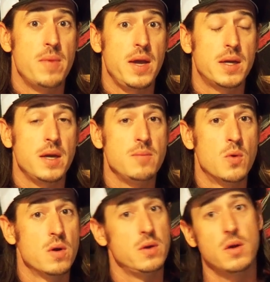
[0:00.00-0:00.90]
make
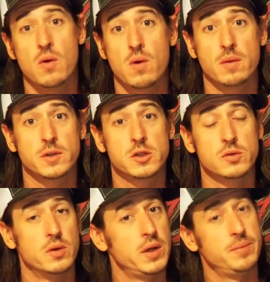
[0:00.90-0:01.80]
anymore and you don't want them
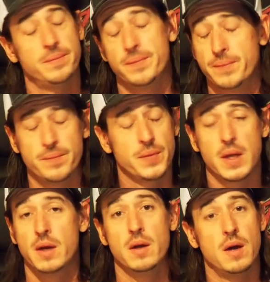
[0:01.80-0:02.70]
destroyed,
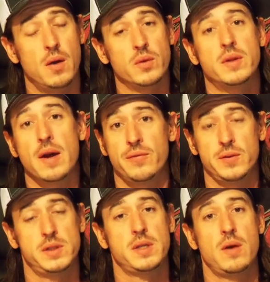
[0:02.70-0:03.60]
I'll
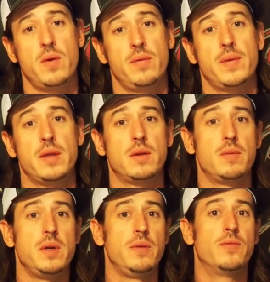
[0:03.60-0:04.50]
definitely stay away from that
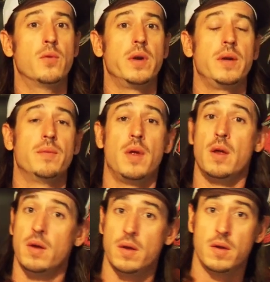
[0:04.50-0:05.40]
WD-40.
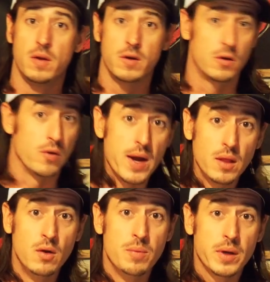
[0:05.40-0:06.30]

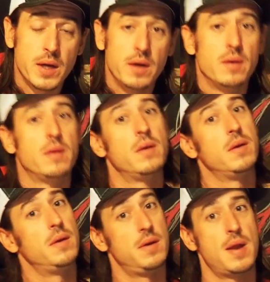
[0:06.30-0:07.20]
Great lubricant,
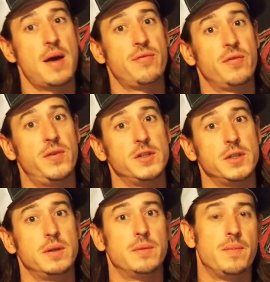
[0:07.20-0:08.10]
not for fishing.